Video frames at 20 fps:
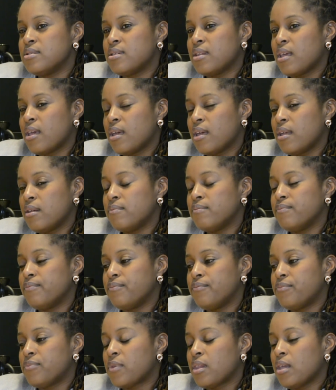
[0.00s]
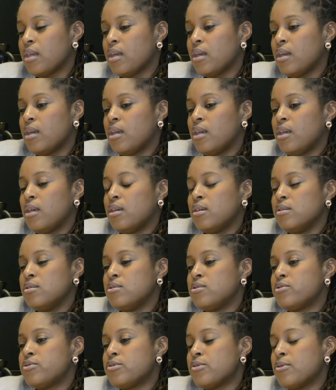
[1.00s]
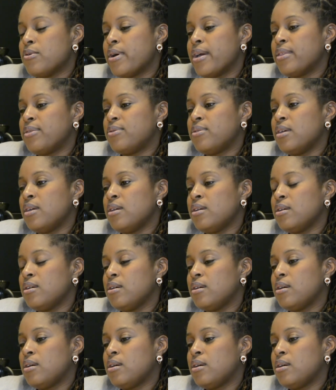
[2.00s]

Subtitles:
then. So I think